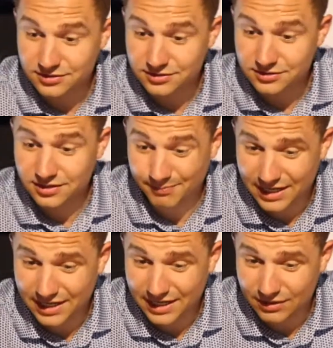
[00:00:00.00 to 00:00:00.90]
There's a lot
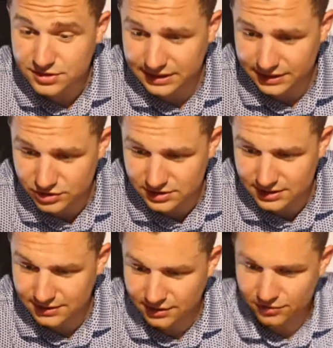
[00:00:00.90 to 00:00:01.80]
of bad real estate
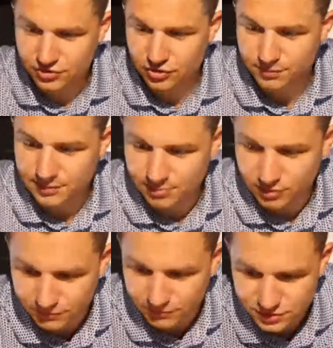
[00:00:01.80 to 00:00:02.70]
agents out there who screw
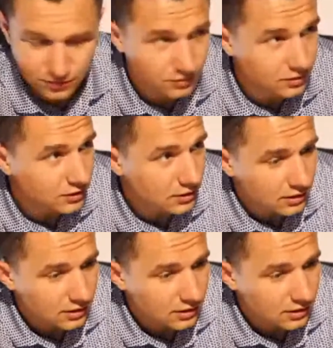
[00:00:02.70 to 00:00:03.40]
people over too.